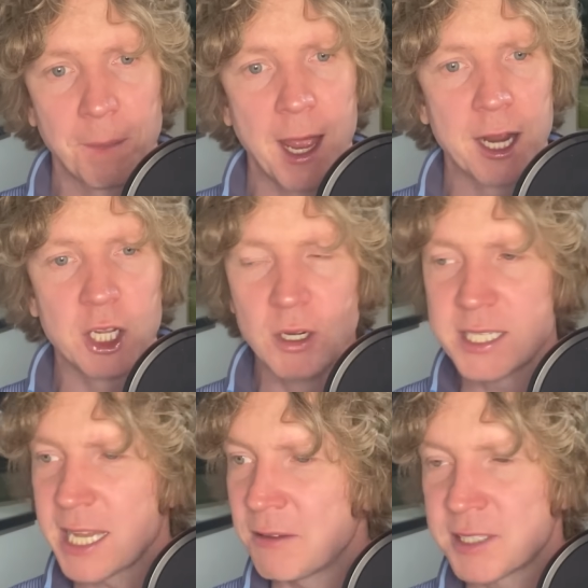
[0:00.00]

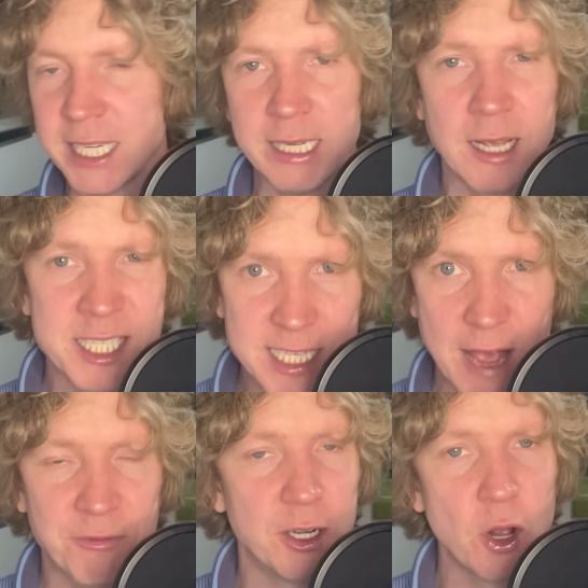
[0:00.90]
Kulusevski, a
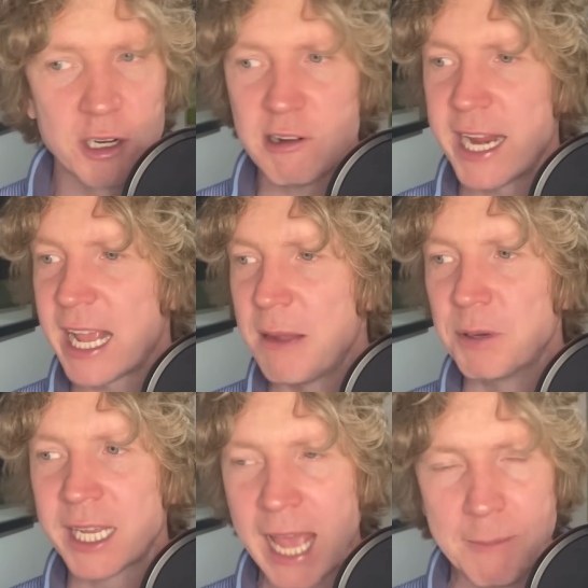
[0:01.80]
7. Not a great game,
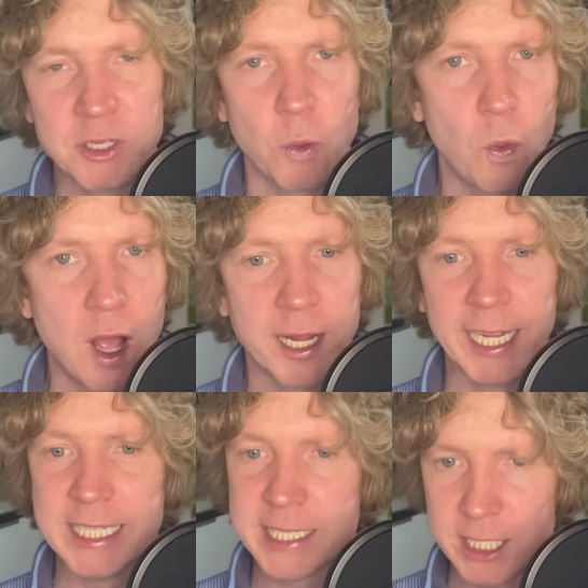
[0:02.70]
but kept on working.
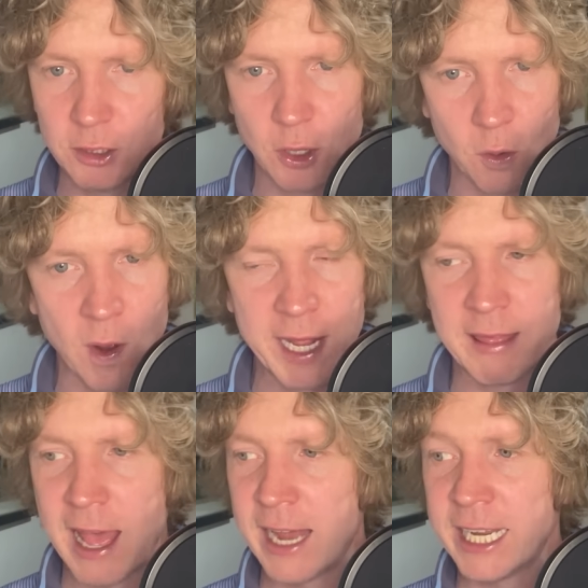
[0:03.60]
He's still not quite
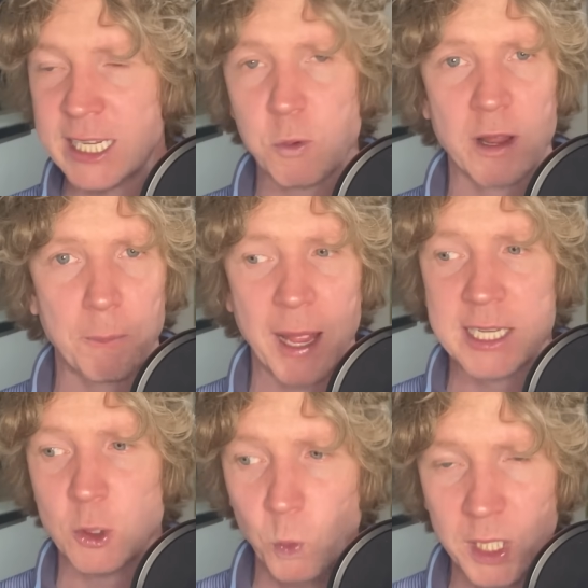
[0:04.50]
there, and he's one of the
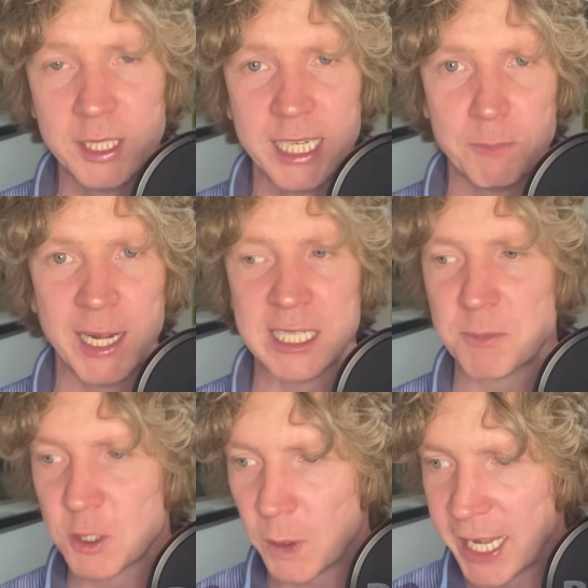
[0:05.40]
players who will need minutes
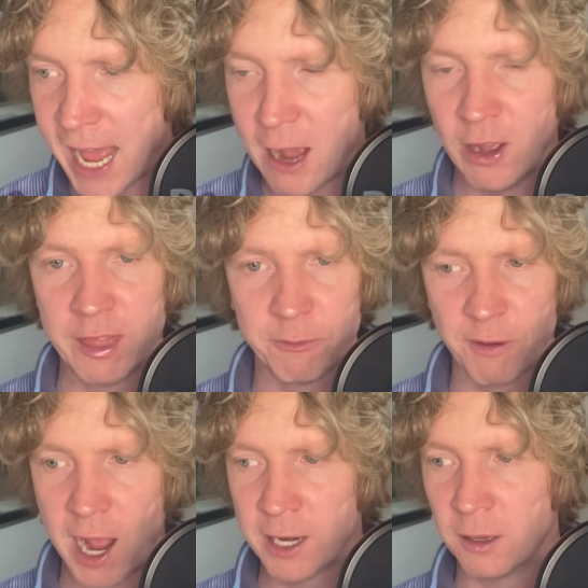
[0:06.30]
between now and the
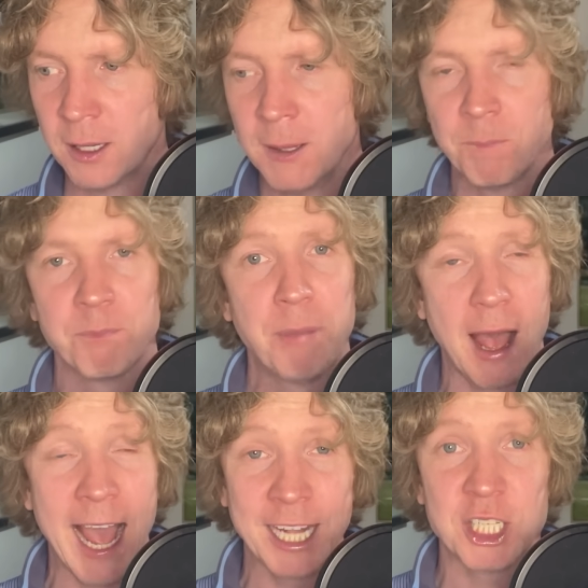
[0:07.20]
final. But
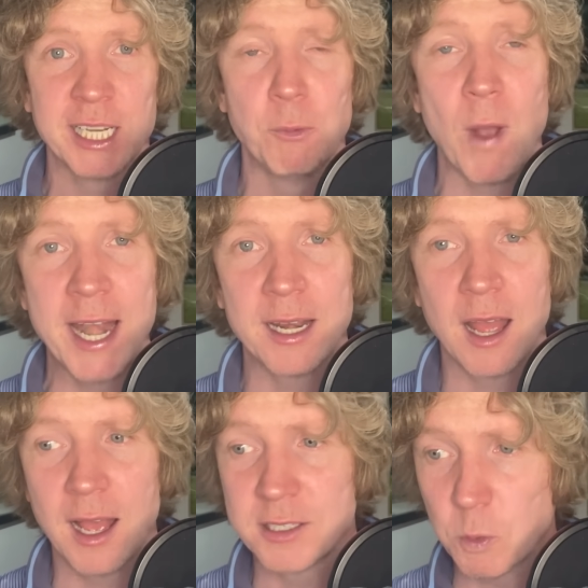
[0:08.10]
actually, when
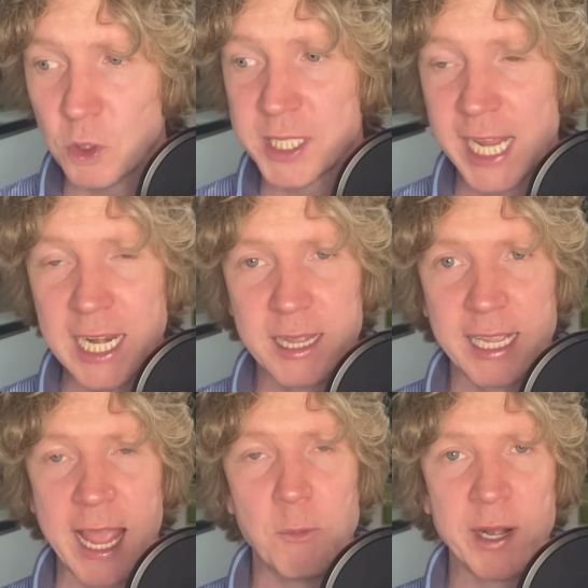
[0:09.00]
towards the end of the
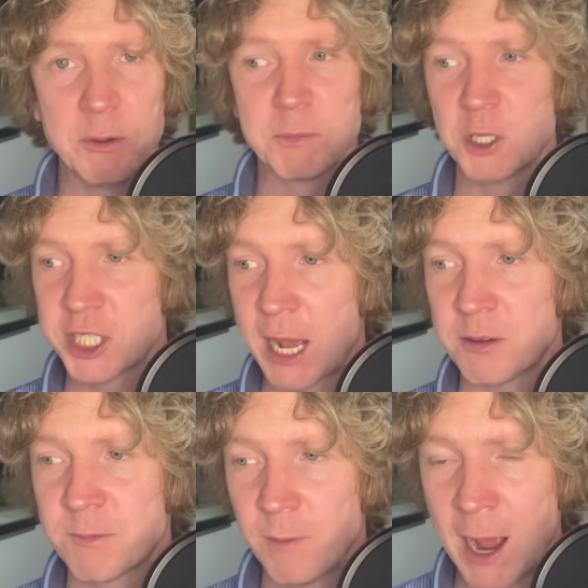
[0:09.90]
game, when he was pushed
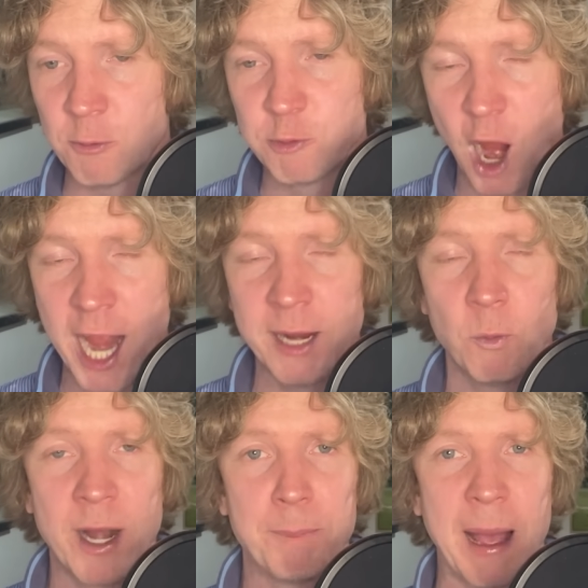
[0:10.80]
out right,
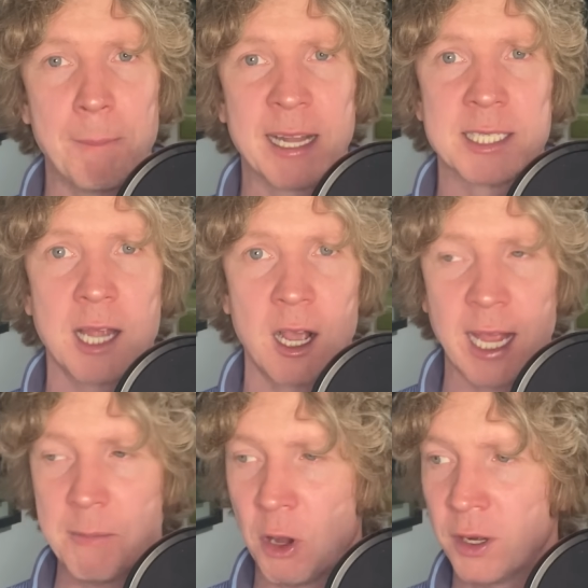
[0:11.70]
when Pat Matsar
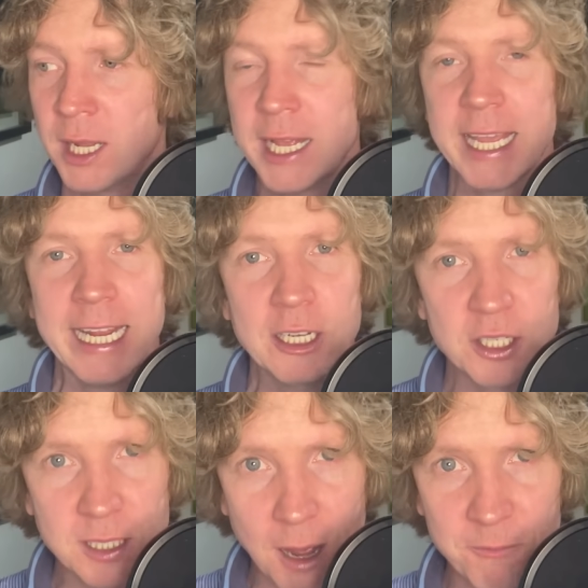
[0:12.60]
came on, he
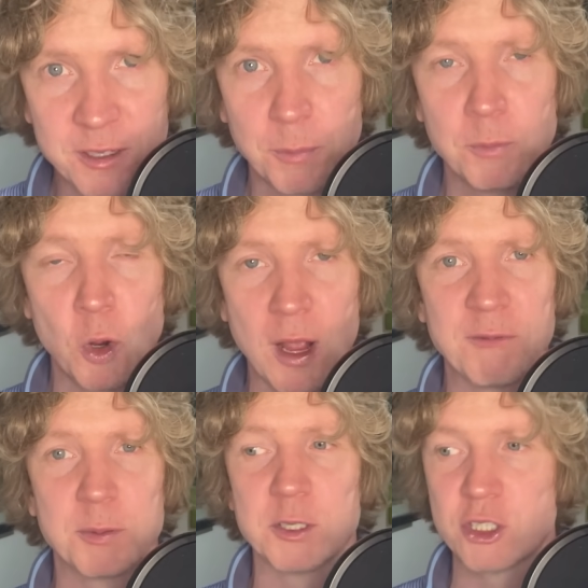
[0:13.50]
looked more
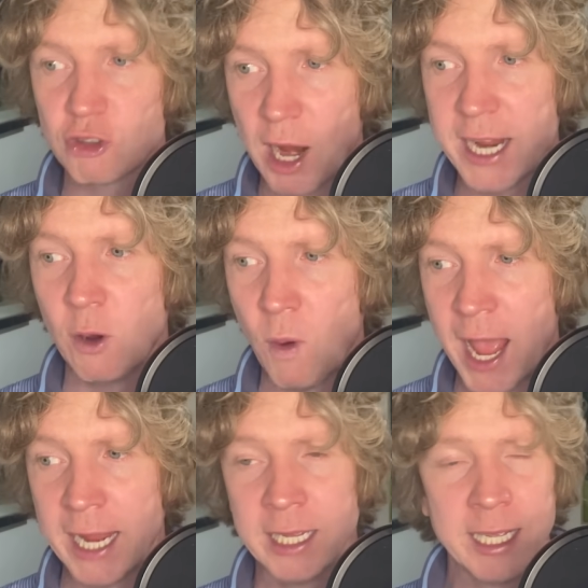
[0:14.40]
comfortable straight
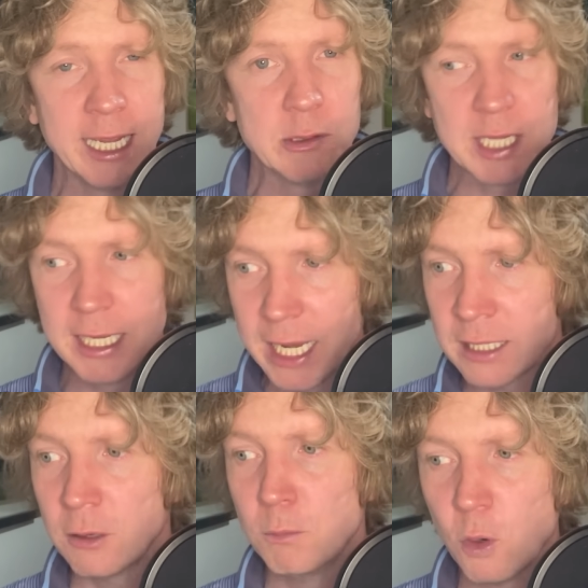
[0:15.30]
away. He was a
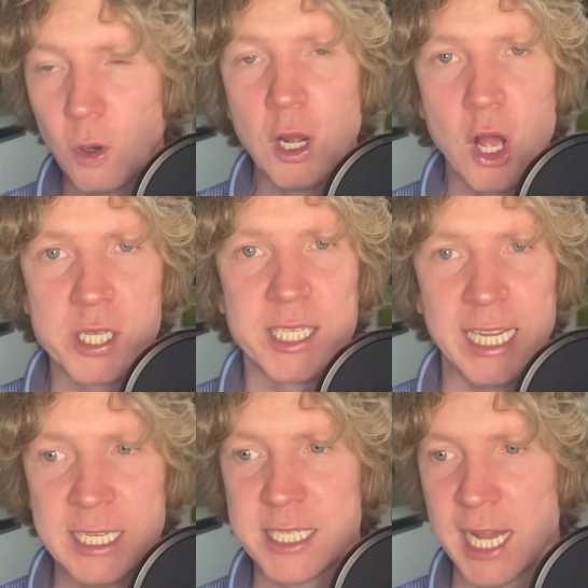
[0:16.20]
little more lost
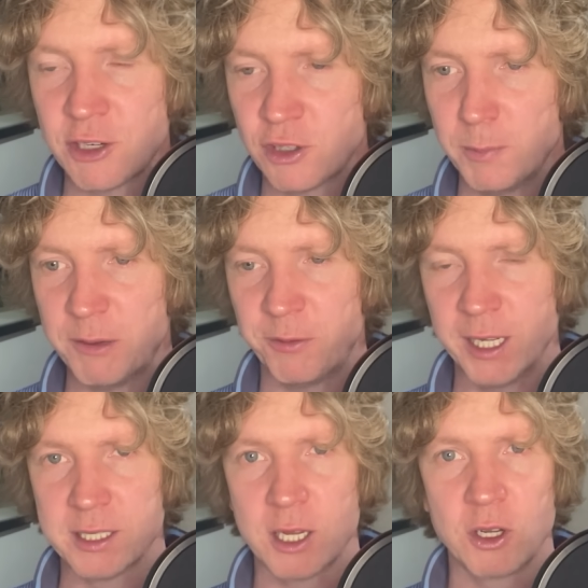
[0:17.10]
in central
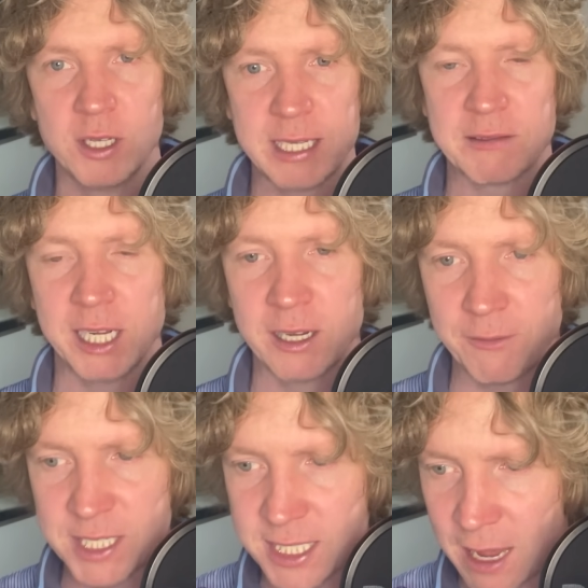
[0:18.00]
midfield. So Kulusevski, I'll give
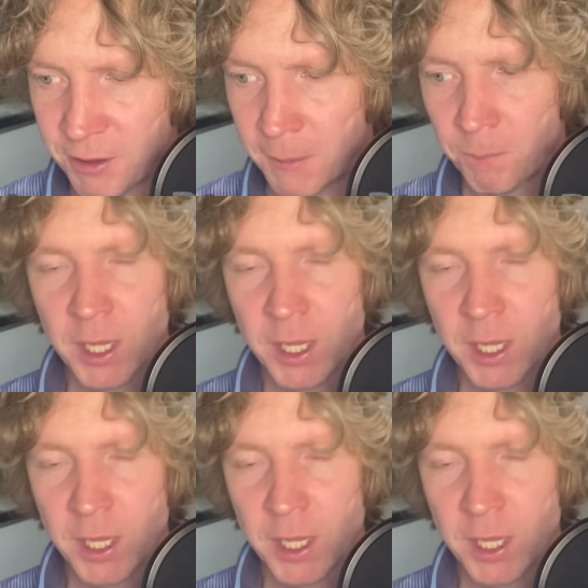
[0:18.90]
a 7.